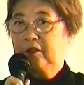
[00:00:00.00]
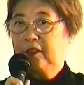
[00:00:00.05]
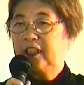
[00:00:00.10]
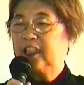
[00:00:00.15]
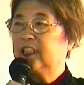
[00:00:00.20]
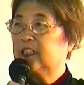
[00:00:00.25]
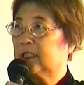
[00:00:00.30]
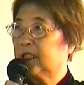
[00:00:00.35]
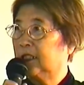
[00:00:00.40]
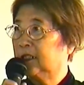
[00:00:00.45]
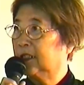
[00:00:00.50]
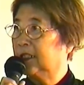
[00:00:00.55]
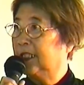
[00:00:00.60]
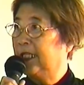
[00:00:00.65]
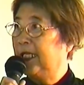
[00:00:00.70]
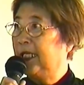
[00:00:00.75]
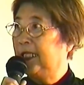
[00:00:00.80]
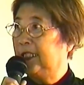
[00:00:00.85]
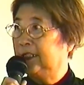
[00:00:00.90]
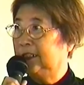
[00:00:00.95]

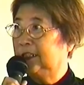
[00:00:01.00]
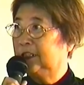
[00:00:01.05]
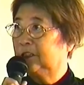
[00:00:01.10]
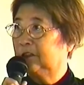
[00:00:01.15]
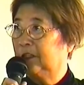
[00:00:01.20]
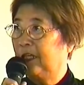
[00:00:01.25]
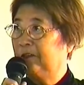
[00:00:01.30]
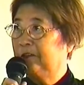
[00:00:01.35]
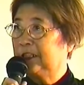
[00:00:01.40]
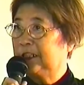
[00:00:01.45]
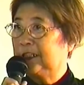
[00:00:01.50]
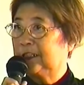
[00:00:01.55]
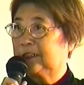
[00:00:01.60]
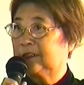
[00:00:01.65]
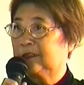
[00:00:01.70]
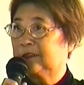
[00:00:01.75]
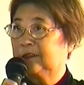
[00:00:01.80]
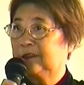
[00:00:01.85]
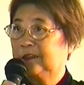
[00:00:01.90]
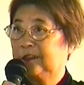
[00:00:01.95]
kindergarten age, so I was
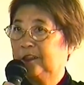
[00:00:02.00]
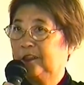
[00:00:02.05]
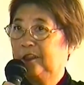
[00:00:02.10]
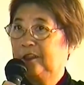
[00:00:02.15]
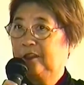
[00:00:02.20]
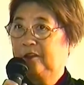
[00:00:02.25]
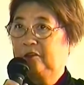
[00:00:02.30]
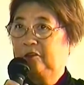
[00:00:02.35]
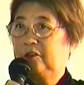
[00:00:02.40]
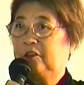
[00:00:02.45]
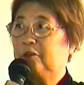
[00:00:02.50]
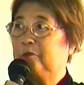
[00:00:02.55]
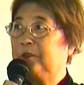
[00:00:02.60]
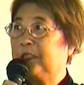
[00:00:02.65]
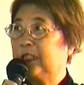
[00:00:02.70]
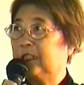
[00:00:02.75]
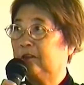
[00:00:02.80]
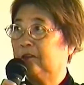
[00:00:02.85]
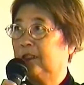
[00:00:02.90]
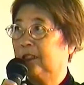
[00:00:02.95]
just
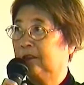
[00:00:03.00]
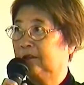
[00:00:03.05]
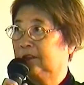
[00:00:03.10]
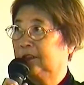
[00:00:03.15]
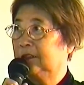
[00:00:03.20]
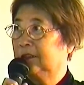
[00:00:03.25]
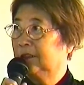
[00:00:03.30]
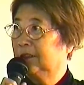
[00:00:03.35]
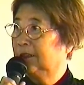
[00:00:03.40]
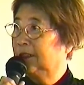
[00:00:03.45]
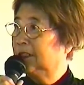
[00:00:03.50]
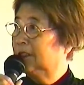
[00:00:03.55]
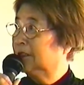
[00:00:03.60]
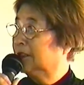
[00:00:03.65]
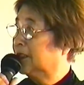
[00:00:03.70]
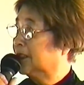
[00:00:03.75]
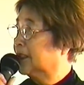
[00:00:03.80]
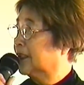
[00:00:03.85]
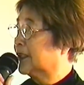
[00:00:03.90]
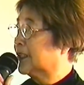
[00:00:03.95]
roaming around
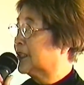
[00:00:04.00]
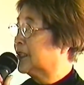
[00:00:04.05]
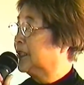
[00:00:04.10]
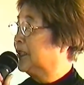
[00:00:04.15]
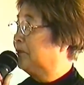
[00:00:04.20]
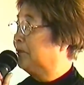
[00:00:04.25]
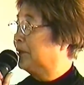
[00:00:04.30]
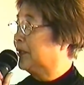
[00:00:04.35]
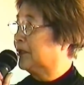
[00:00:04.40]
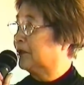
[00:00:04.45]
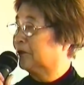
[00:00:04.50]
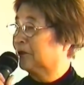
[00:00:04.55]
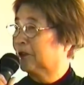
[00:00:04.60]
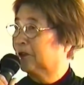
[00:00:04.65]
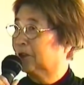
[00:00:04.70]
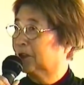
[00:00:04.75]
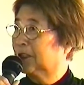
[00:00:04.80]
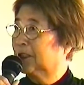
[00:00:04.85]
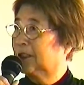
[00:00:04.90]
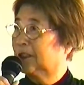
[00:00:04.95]
listening to snippets of
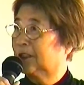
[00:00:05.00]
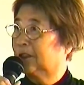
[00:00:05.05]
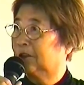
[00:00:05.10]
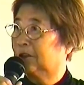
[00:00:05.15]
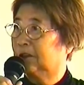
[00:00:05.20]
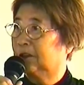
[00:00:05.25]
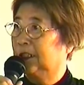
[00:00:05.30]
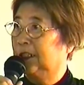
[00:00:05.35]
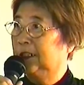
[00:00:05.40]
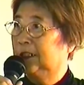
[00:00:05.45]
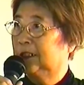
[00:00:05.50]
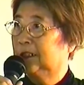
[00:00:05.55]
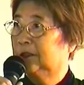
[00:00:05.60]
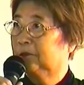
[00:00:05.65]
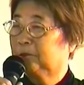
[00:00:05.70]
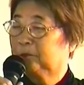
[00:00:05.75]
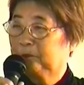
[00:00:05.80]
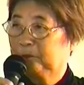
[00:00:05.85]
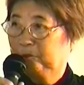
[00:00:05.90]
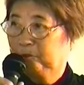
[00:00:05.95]
those stories.
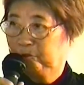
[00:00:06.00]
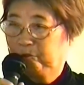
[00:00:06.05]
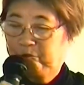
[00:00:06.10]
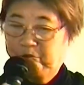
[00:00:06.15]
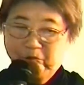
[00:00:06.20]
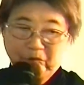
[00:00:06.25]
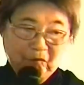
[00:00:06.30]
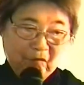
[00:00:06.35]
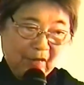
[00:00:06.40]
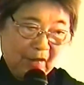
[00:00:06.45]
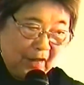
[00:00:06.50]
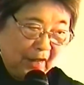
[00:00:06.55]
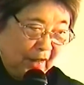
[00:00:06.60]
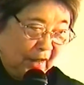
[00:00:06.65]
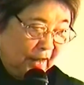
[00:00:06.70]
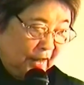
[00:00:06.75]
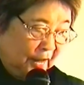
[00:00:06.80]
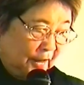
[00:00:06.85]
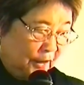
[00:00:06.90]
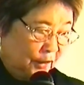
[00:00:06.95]

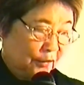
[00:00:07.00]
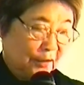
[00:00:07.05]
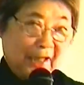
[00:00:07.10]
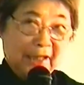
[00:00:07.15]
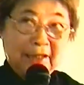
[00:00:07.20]
So